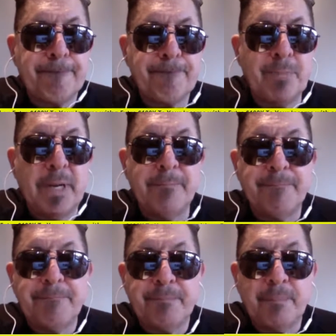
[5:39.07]
But
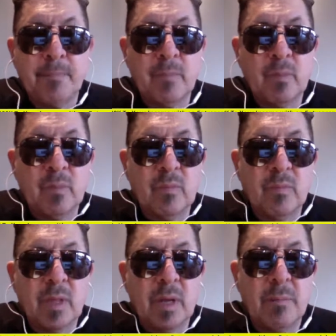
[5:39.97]

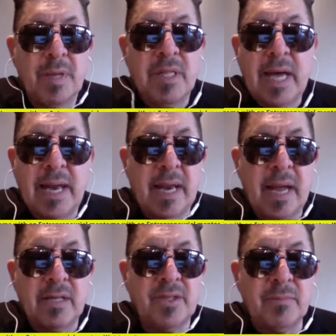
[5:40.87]
be that
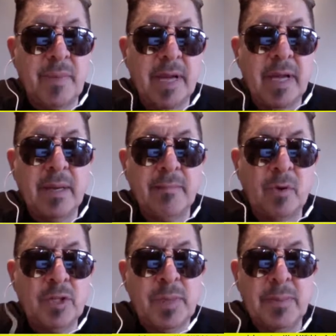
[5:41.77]
as it may,
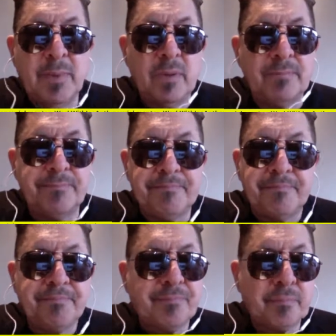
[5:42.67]
most people
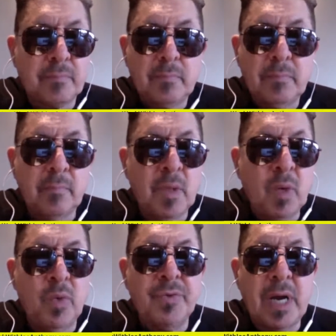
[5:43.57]

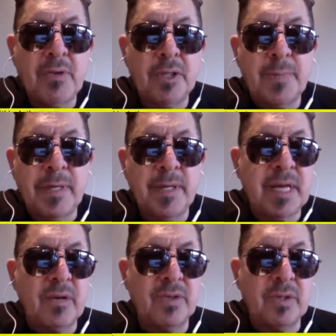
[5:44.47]
would rather spend
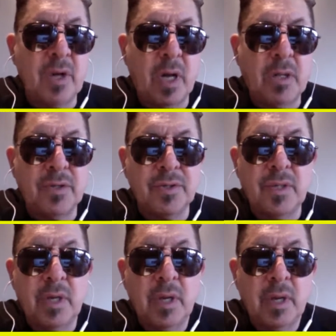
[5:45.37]
$1,000
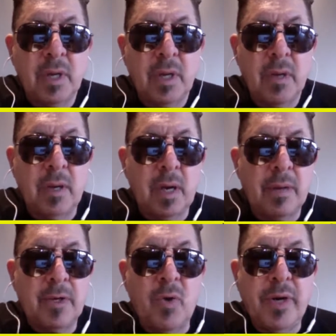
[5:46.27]

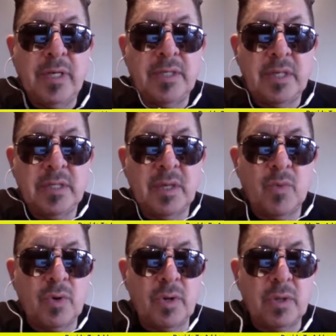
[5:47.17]
going to Disney
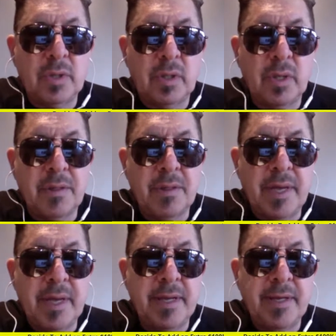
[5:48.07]
World
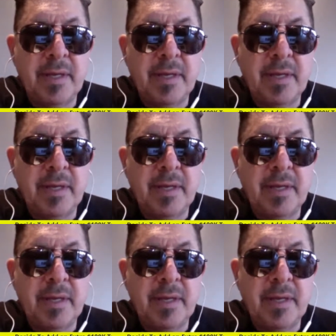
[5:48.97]
than